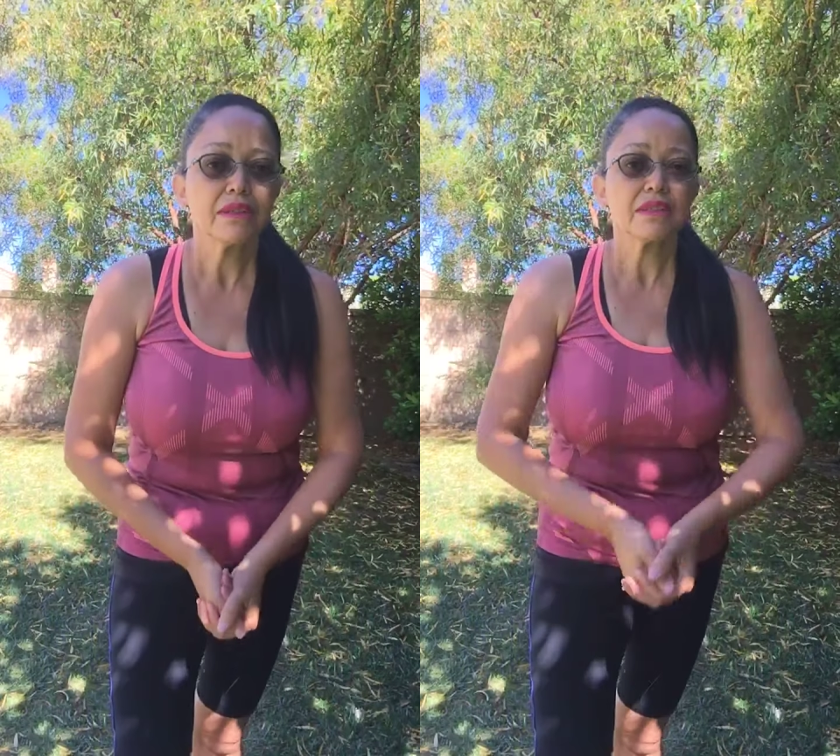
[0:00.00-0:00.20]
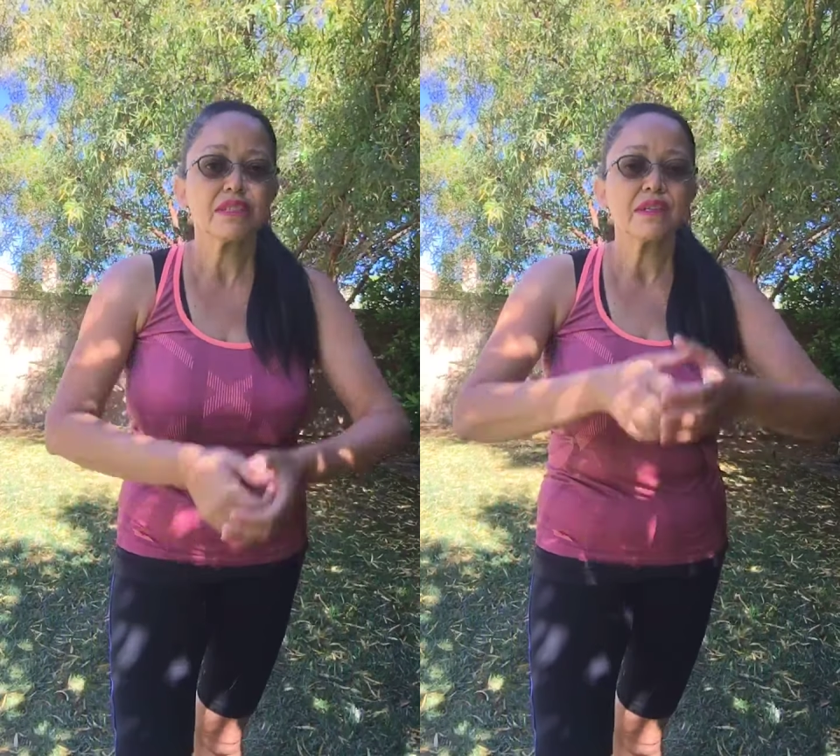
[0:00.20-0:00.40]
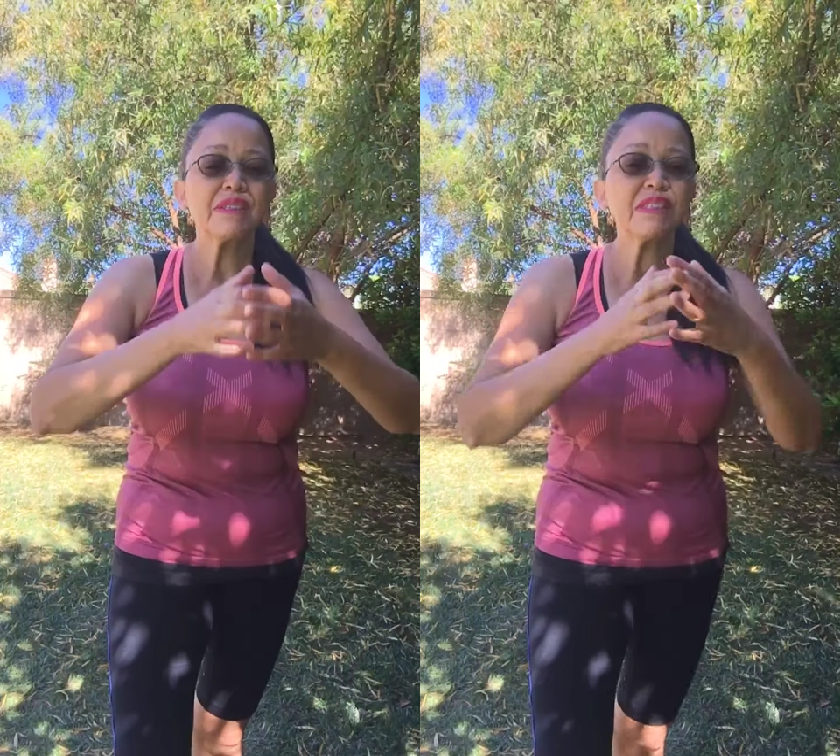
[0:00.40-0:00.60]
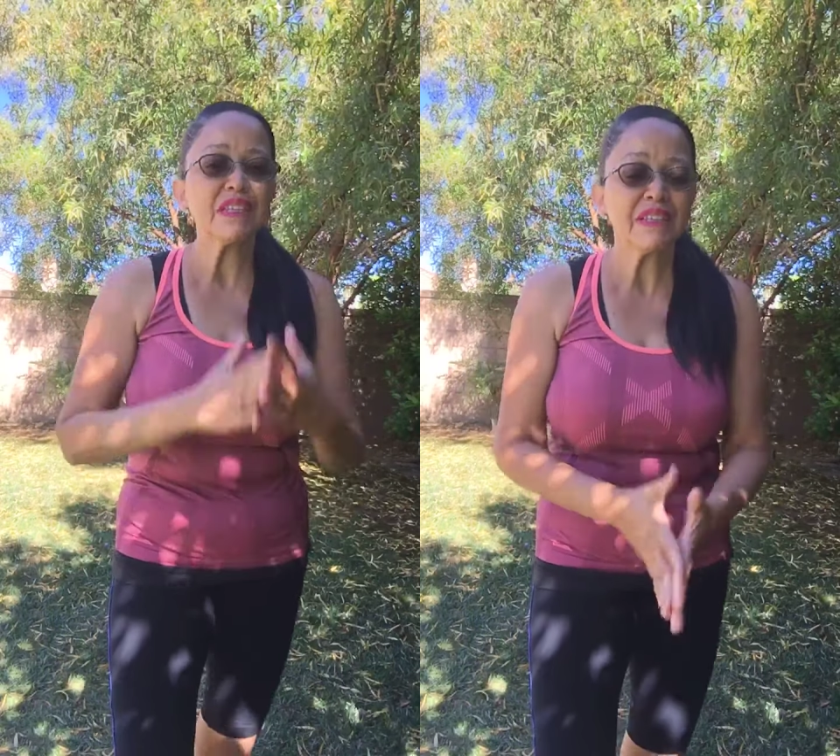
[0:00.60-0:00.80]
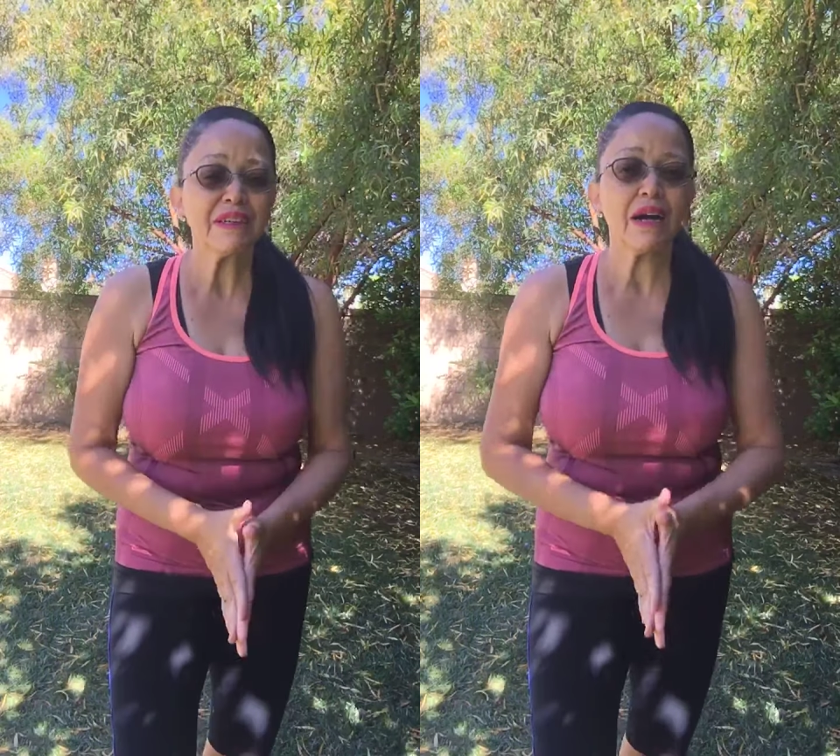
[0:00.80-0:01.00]
So instead of
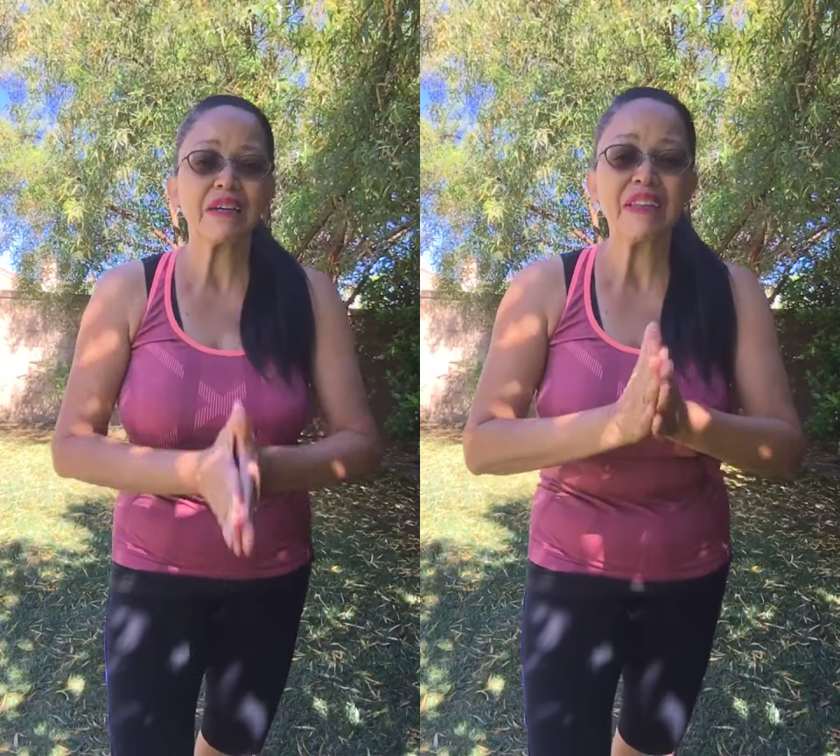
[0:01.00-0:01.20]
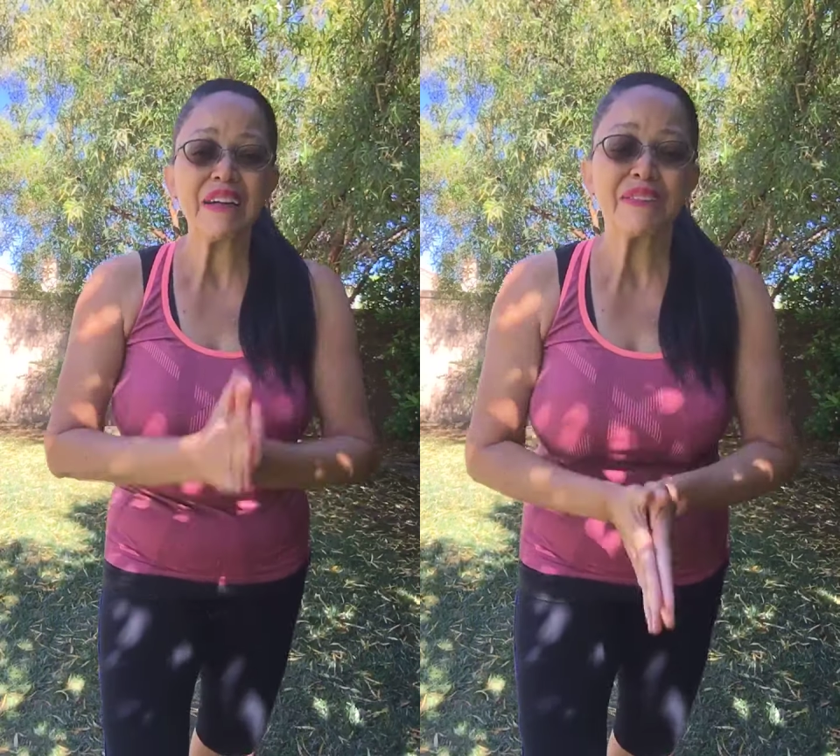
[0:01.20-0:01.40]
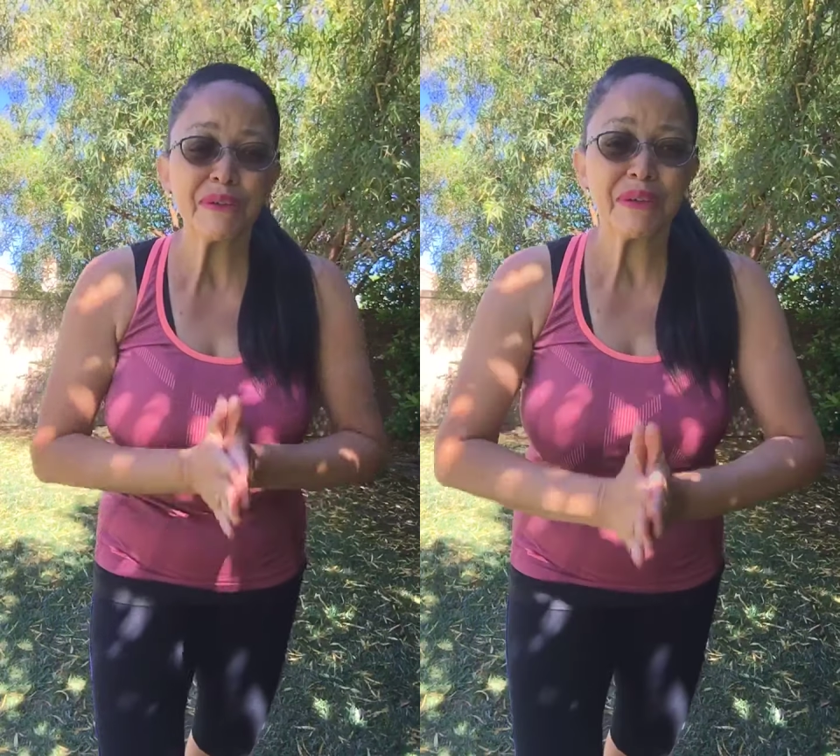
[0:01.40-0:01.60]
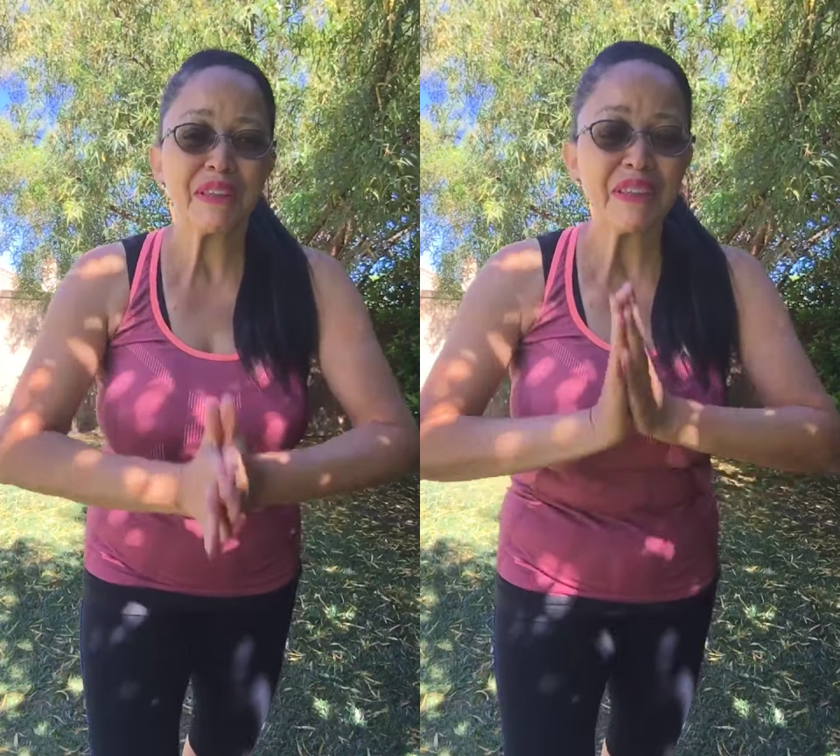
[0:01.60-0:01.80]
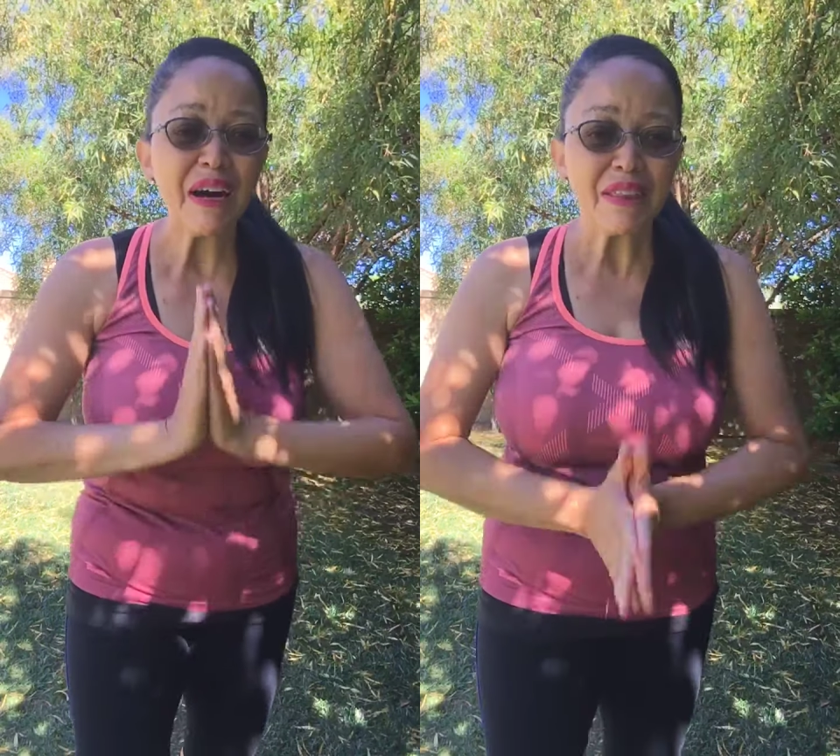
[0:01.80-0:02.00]
sitting down and not
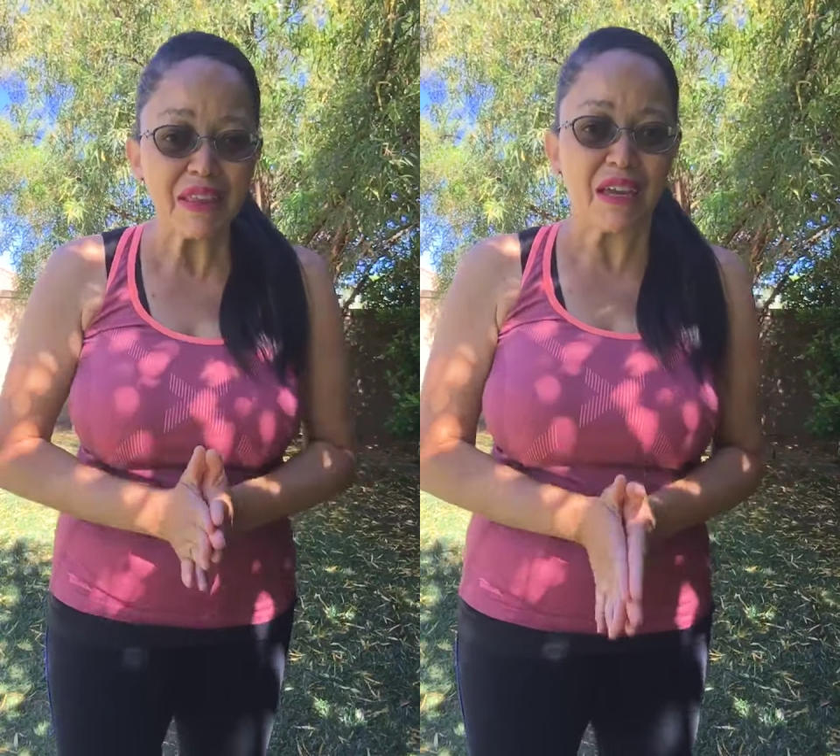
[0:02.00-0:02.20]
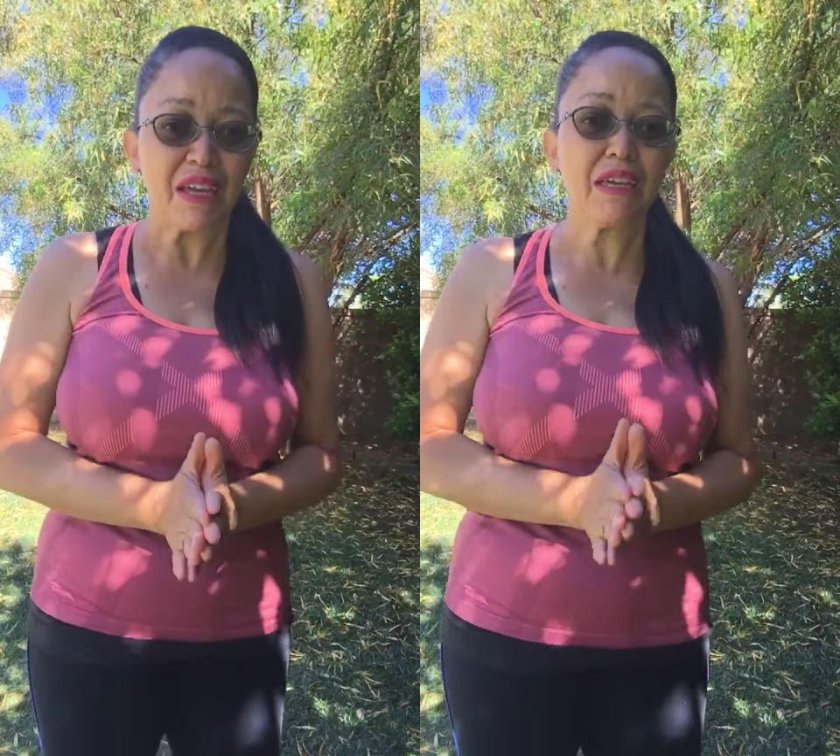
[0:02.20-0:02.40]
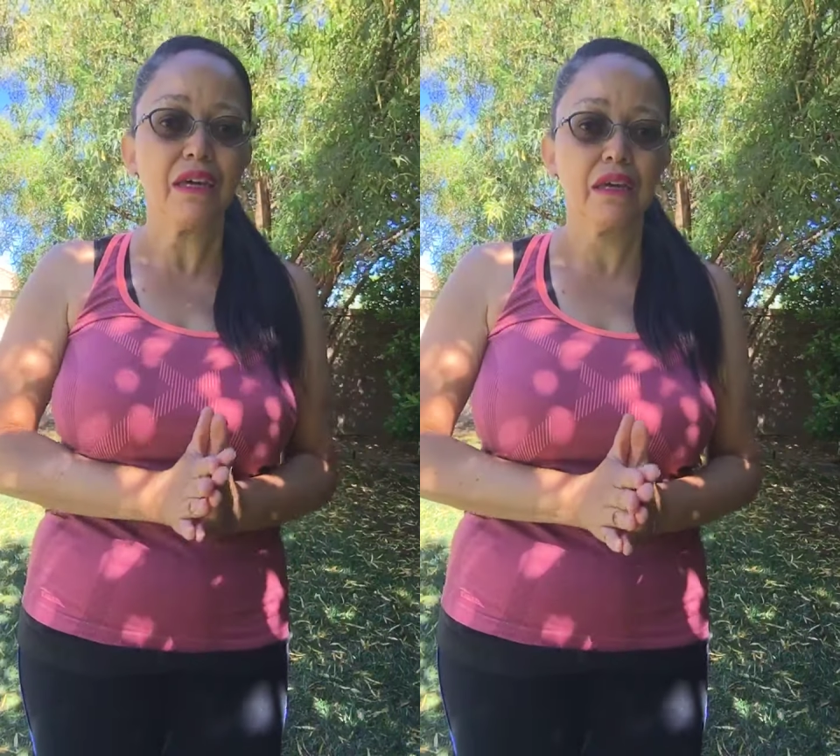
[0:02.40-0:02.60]
doing nothing,